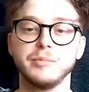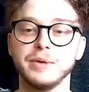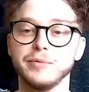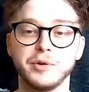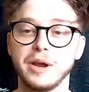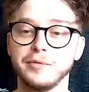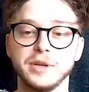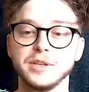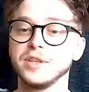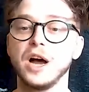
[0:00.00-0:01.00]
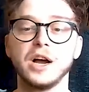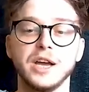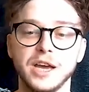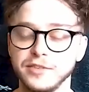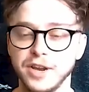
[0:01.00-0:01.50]
infographics, the
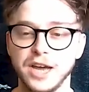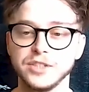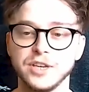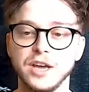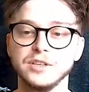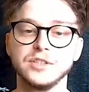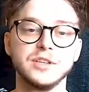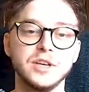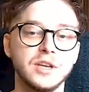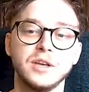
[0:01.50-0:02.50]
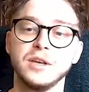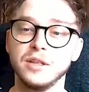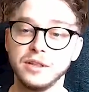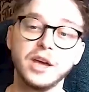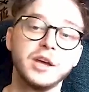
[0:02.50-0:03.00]
ungated assets,
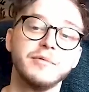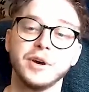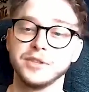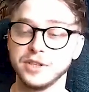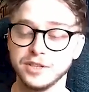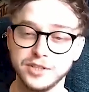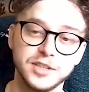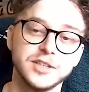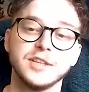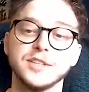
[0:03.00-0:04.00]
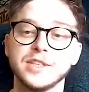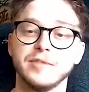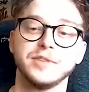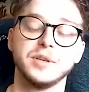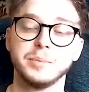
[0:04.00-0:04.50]
they're converting at 60
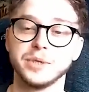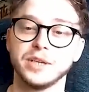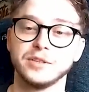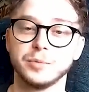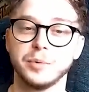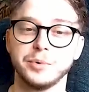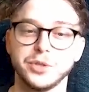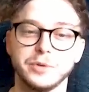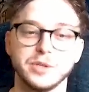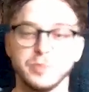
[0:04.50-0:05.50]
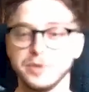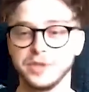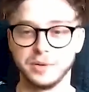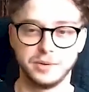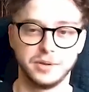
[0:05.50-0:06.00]
70% to opportunity once
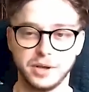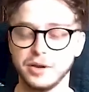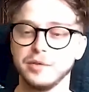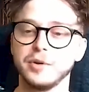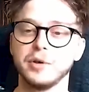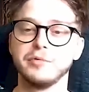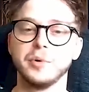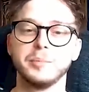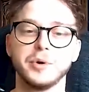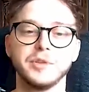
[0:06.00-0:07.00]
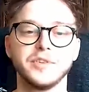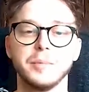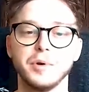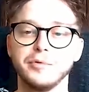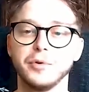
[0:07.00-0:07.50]
they, they kind of go through a book a
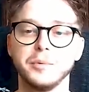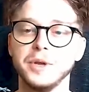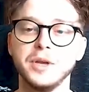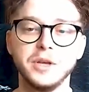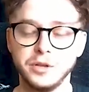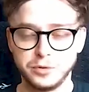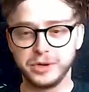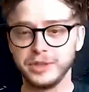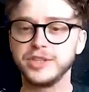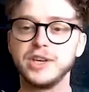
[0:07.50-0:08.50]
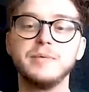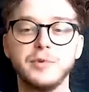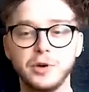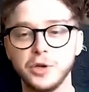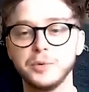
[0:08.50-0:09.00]
demo form. You're talking the same
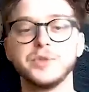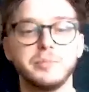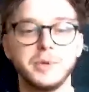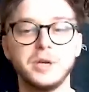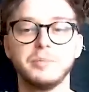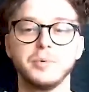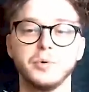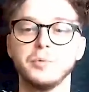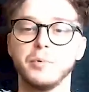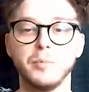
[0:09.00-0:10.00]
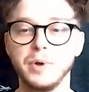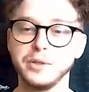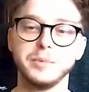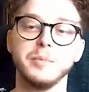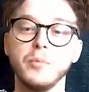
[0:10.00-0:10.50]
volumes of people, but one of
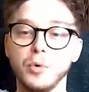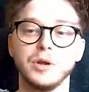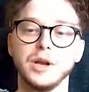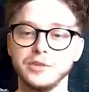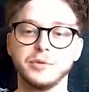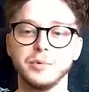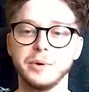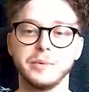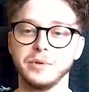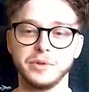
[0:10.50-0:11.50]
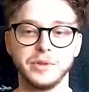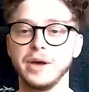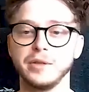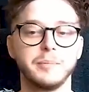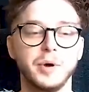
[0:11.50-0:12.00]
them are more likely to work with you than the
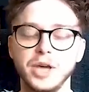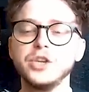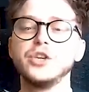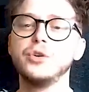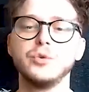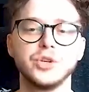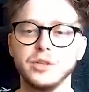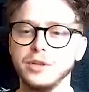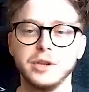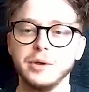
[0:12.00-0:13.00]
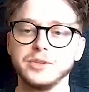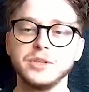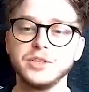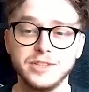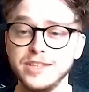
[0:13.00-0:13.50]
other by a hugely, you know,
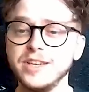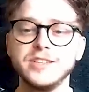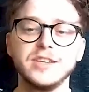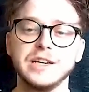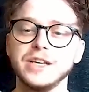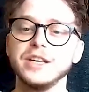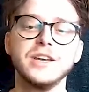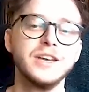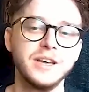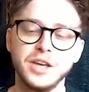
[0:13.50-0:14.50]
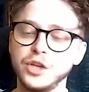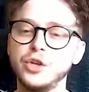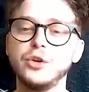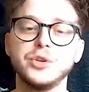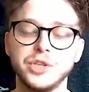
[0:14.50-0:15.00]
statistically
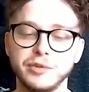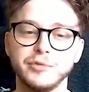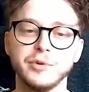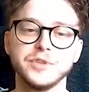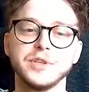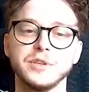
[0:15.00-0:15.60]
huge difference in